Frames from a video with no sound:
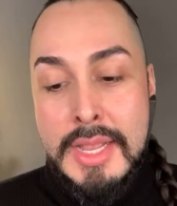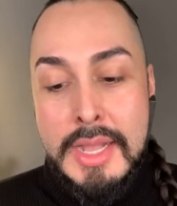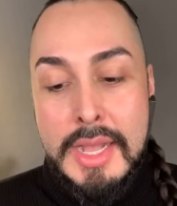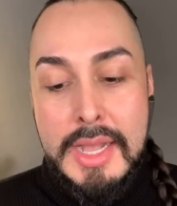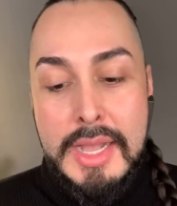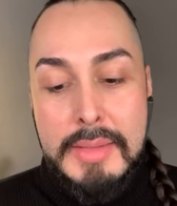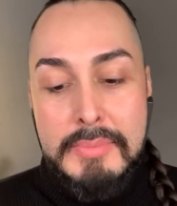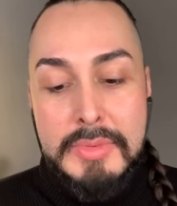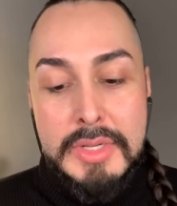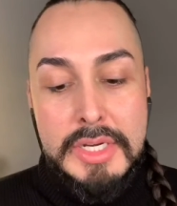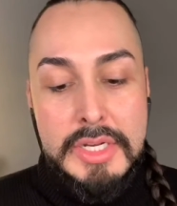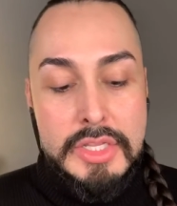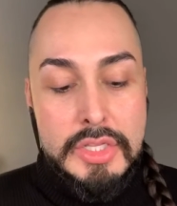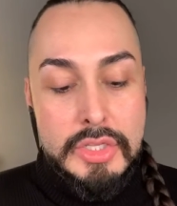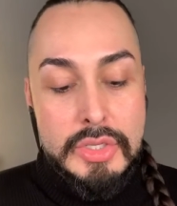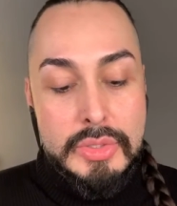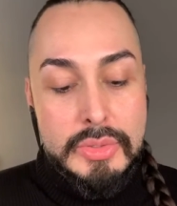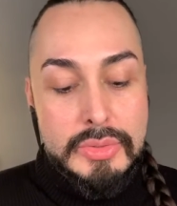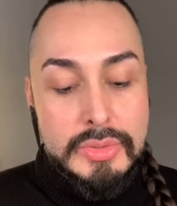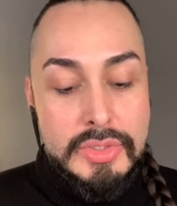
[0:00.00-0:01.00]
I'm gonna
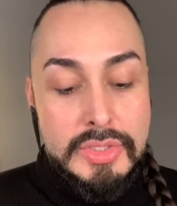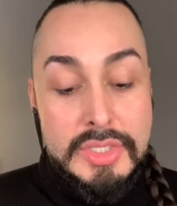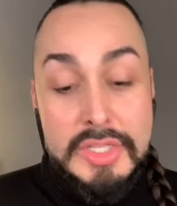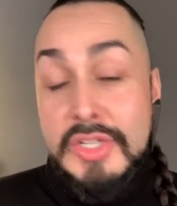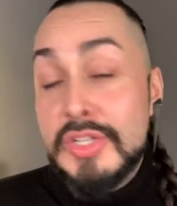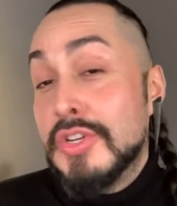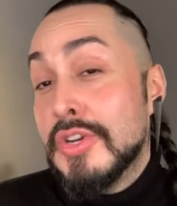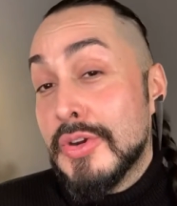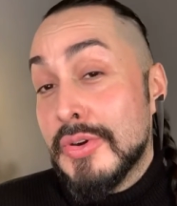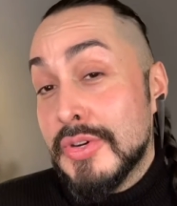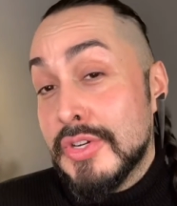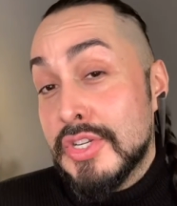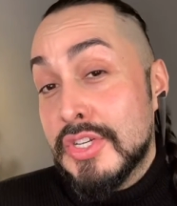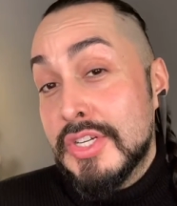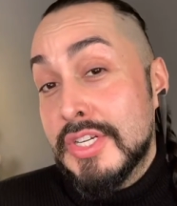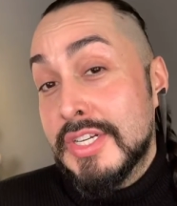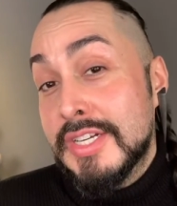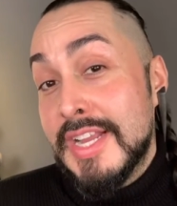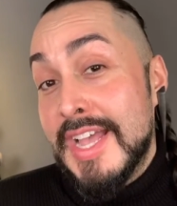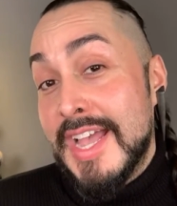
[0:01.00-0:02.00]
use the
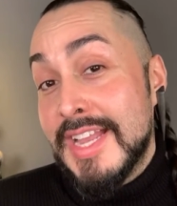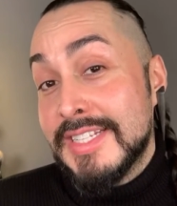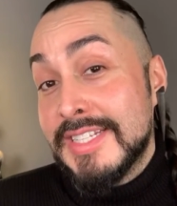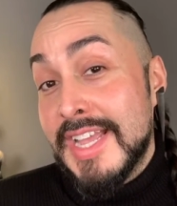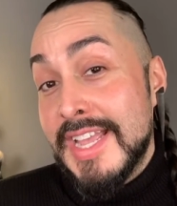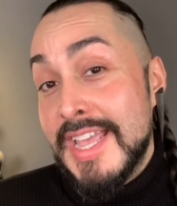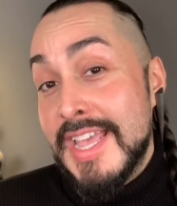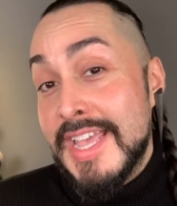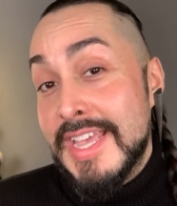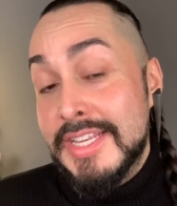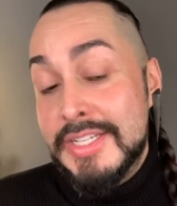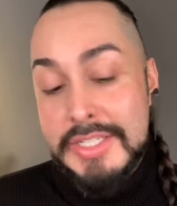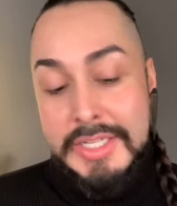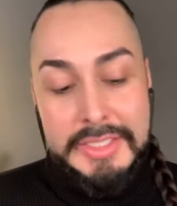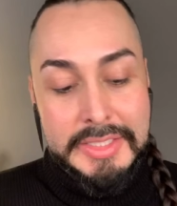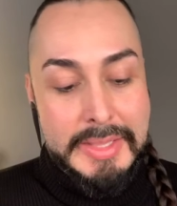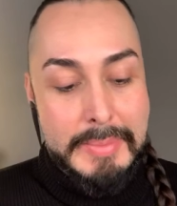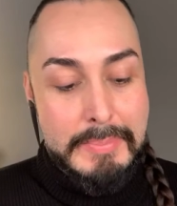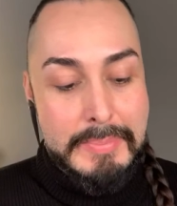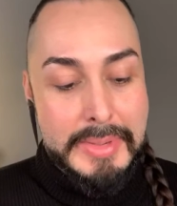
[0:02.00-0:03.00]
nourishing,
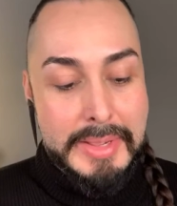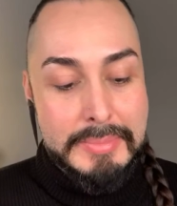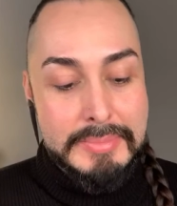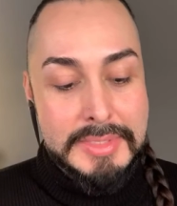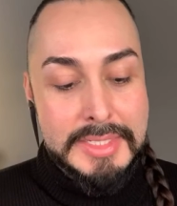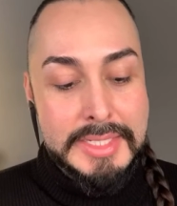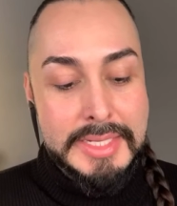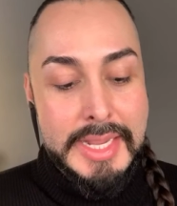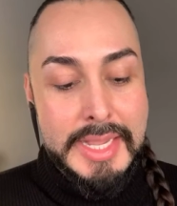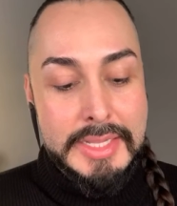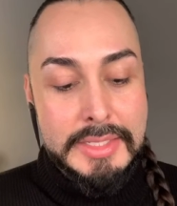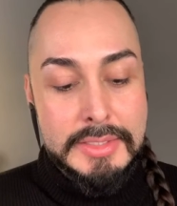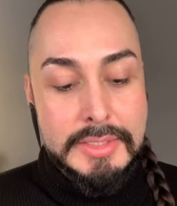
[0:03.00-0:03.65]
anti-aging lip balm today.